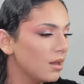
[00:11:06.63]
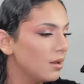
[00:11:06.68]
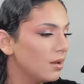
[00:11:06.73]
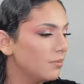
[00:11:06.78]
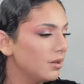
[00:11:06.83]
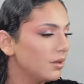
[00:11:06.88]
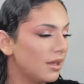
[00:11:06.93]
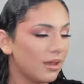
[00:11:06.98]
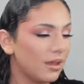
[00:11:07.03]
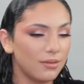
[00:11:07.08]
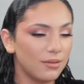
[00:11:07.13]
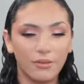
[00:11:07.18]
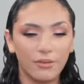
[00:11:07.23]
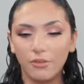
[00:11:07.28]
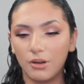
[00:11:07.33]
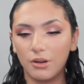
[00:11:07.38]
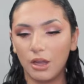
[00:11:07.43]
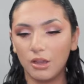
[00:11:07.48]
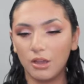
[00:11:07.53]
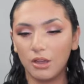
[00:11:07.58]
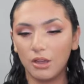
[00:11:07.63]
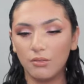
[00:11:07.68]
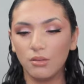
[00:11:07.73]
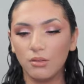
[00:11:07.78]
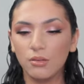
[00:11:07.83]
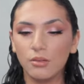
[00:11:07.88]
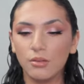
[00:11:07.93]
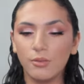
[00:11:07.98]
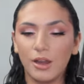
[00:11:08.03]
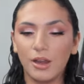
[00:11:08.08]
but yes, everyone, I'll get
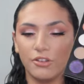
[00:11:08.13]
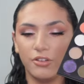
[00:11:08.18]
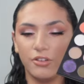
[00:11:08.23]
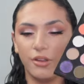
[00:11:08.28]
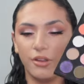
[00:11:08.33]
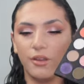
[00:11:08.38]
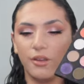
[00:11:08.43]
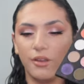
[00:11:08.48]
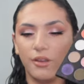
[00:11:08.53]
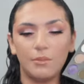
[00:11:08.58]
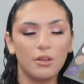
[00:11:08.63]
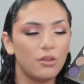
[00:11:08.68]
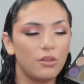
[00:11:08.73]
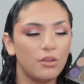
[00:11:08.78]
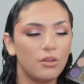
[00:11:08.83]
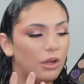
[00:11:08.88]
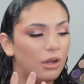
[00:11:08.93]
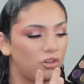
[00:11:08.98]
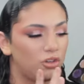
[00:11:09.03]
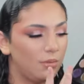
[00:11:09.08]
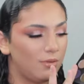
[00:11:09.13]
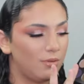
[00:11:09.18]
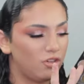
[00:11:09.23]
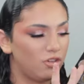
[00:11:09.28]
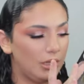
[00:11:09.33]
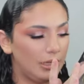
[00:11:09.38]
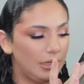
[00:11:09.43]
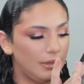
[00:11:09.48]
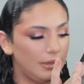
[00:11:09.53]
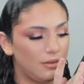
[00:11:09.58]
some swatches. Let me swatch some of the
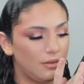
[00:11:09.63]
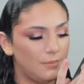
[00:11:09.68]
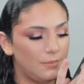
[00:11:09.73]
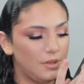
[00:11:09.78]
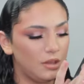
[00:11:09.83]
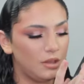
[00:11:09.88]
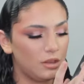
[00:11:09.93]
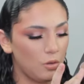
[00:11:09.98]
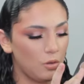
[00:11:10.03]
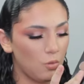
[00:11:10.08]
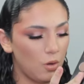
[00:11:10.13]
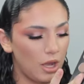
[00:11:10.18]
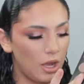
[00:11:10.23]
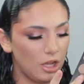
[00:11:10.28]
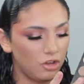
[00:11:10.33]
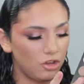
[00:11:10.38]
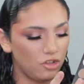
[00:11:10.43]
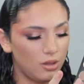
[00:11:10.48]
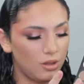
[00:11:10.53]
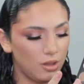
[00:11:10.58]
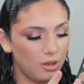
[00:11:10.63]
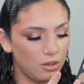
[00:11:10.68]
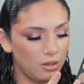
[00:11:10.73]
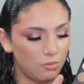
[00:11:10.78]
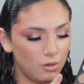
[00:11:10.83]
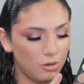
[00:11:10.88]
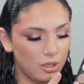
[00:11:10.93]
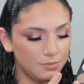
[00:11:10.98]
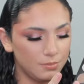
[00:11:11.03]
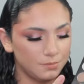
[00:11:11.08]
shades. So let me swatch this
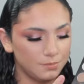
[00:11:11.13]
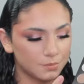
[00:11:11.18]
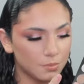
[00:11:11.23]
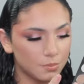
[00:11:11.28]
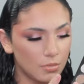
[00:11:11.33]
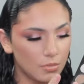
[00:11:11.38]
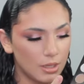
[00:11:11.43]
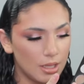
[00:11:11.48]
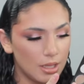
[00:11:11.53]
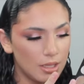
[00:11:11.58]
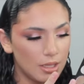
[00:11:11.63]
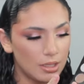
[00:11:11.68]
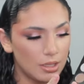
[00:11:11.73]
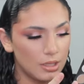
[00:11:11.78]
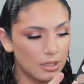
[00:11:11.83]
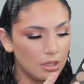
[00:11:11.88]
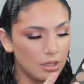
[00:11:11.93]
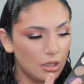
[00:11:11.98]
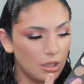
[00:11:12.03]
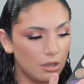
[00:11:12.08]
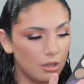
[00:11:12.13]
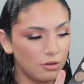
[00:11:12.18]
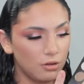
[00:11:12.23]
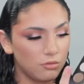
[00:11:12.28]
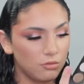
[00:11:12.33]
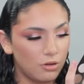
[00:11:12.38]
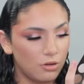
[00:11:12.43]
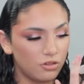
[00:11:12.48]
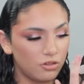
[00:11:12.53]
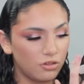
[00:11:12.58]
one. I'll
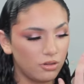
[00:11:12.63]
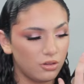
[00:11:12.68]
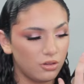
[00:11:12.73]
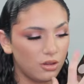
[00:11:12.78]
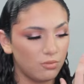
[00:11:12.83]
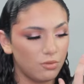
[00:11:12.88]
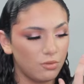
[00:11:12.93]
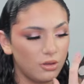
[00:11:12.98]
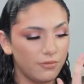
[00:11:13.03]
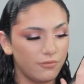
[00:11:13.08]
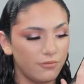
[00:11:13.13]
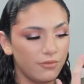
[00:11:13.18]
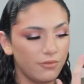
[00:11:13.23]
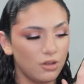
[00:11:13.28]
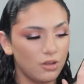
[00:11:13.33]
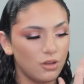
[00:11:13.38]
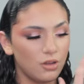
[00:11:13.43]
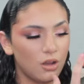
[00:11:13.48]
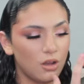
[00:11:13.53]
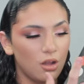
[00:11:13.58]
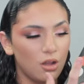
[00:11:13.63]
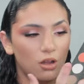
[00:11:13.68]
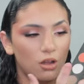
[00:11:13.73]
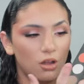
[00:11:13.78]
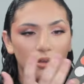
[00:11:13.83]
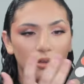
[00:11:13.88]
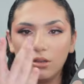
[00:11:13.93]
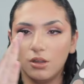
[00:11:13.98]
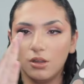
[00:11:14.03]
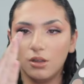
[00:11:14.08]
swatch this one for y'all.
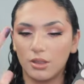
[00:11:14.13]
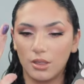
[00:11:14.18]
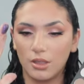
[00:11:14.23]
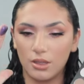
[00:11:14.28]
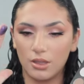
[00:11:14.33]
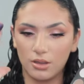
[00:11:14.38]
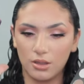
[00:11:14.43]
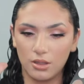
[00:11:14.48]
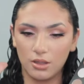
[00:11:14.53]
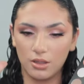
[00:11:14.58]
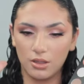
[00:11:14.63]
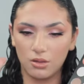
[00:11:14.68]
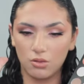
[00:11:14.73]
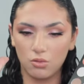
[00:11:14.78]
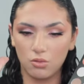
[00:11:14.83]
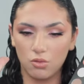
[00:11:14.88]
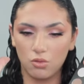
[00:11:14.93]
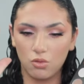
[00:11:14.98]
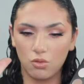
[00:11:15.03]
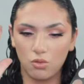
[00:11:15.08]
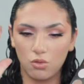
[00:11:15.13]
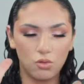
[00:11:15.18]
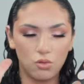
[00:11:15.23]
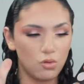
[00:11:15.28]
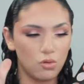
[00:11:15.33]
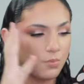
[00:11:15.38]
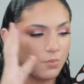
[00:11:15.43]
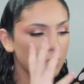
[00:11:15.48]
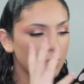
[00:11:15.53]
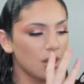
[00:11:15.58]
Look at these. Ooh.
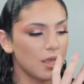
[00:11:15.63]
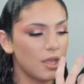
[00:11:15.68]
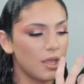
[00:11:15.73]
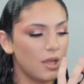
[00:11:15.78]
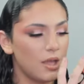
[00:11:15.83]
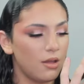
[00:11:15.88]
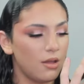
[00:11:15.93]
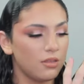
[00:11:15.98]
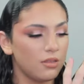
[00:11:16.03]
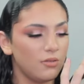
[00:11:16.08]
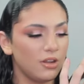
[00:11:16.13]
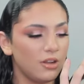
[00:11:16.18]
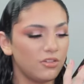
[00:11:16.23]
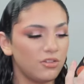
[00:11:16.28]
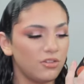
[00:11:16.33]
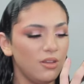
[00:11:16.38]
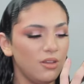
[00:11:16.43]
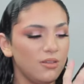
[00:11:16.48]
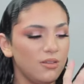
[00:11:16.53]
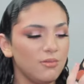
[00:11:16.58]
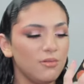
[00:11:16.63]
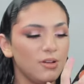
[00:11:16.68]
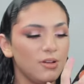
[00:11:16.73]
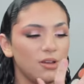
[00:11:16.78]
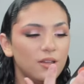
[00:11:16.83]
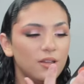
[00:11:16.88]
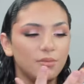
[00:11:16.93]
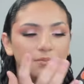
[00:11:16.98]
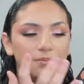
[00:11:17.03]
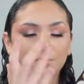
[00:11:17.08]
I'll swatch this
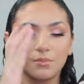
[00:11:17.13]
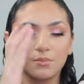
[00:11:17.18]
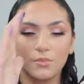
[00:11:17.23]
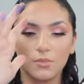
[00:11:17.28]
one.